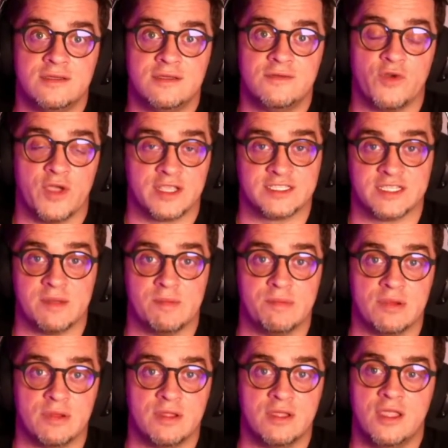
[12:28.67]
for
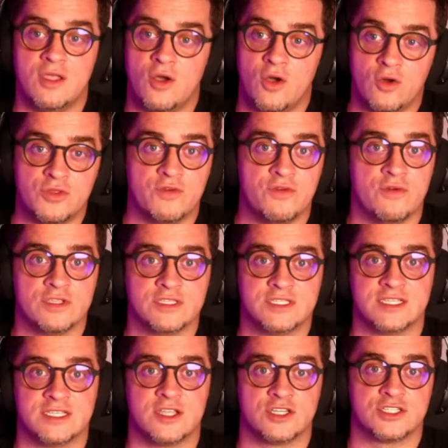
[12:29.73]
example, on the
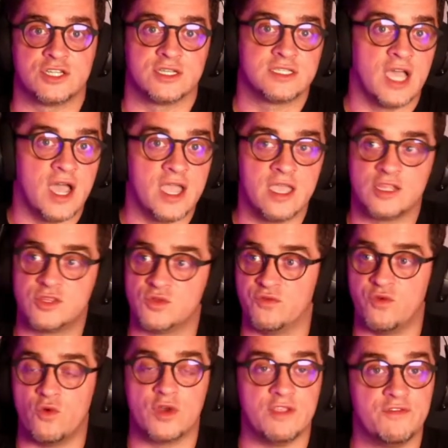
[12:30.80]
6 StarSharks higher to
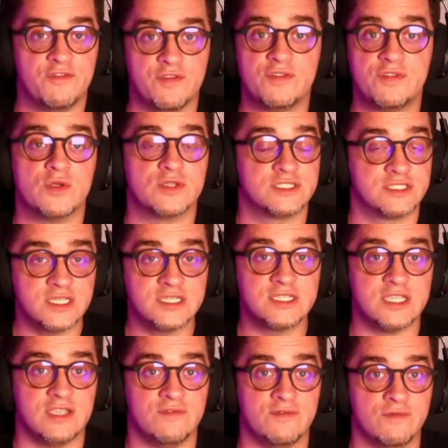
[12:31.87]
40, 50, or
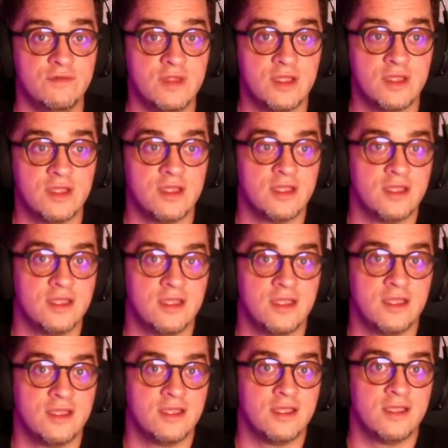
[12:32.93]
60 even,
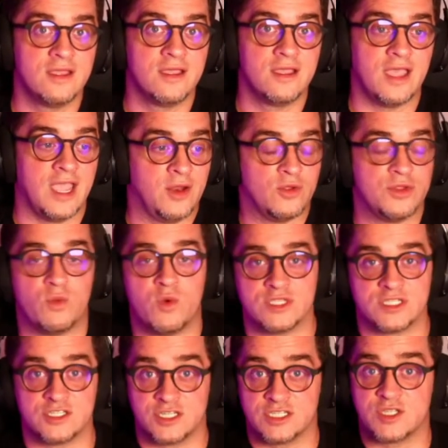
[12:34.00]
and on the 1
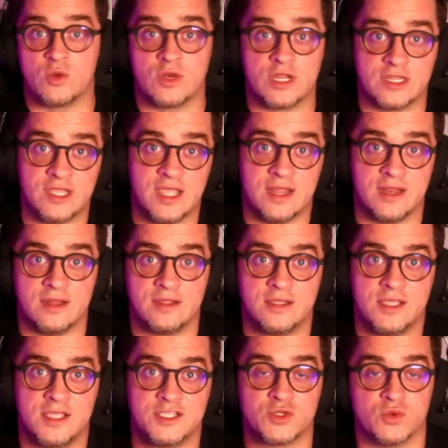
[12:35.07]
StarSharks only 10.
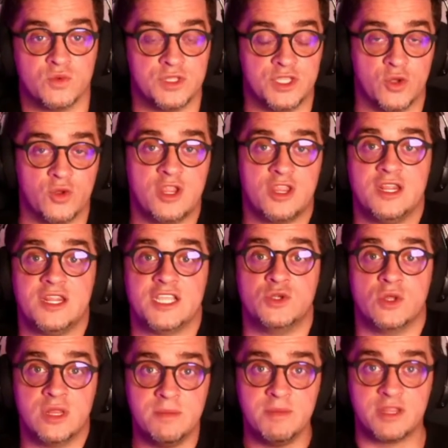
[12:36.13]
So the only thing that
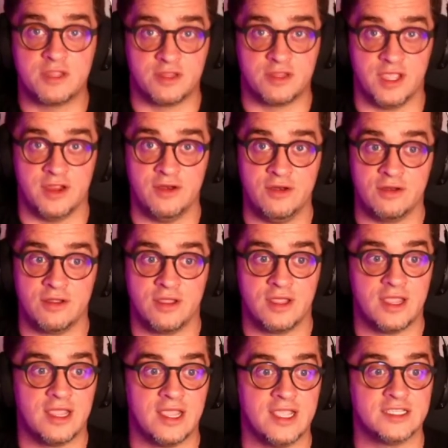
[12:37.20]
you limit there
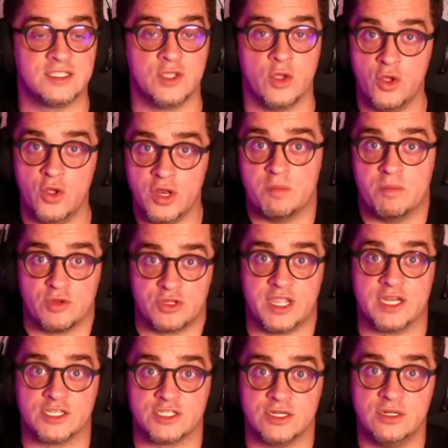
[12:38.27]
is the earning
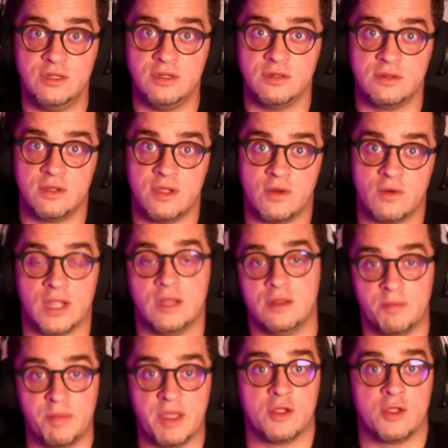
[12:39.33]
potential, right?
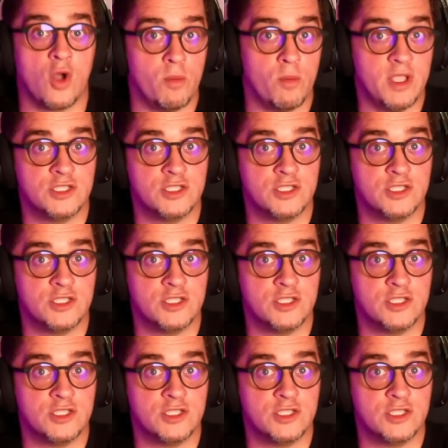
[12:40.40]
Depending on how